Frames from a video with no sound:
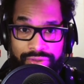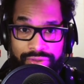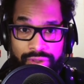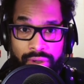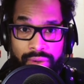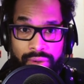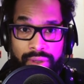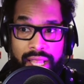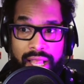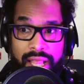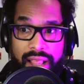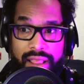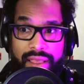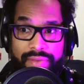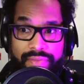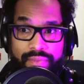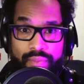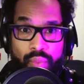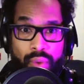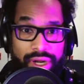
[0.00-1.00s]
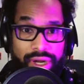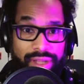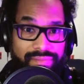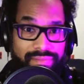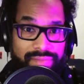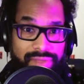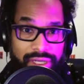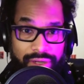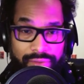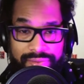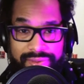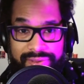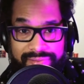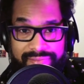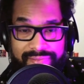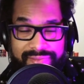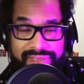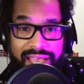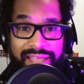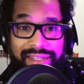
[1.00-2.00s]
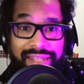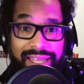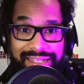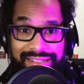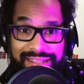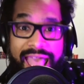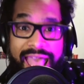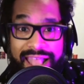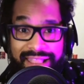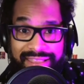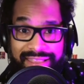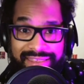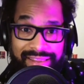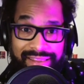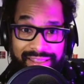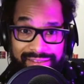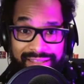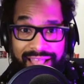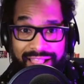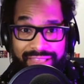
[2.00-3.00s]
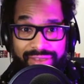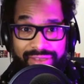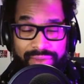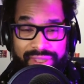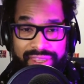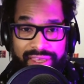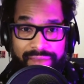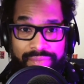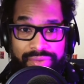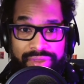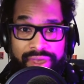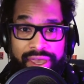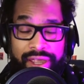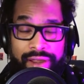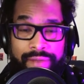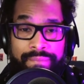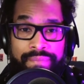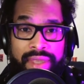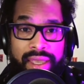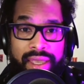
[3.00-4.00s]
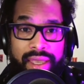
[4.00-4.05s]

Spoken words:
So want to, sideline that and say that that's what's up there.